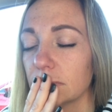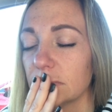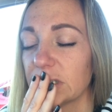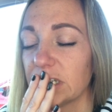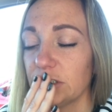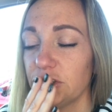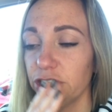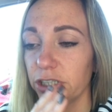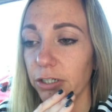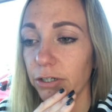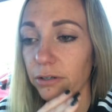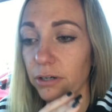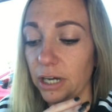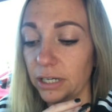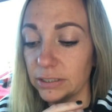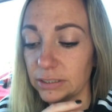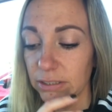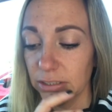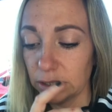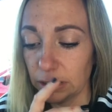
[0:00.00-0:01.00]
the
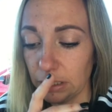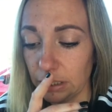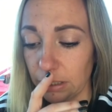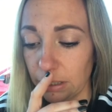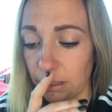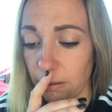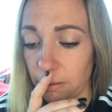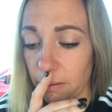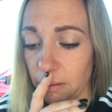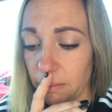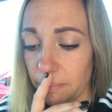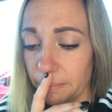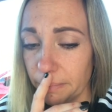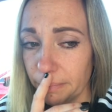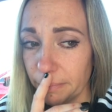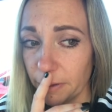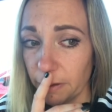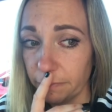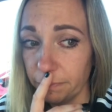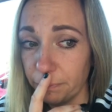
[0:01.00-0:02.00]
generosity
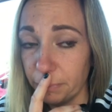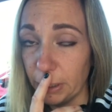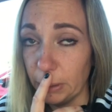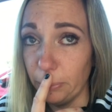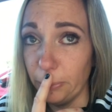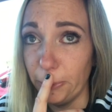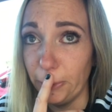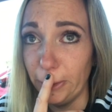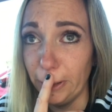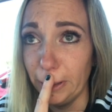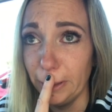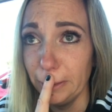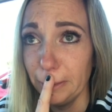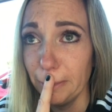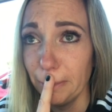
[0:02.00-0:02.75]
of people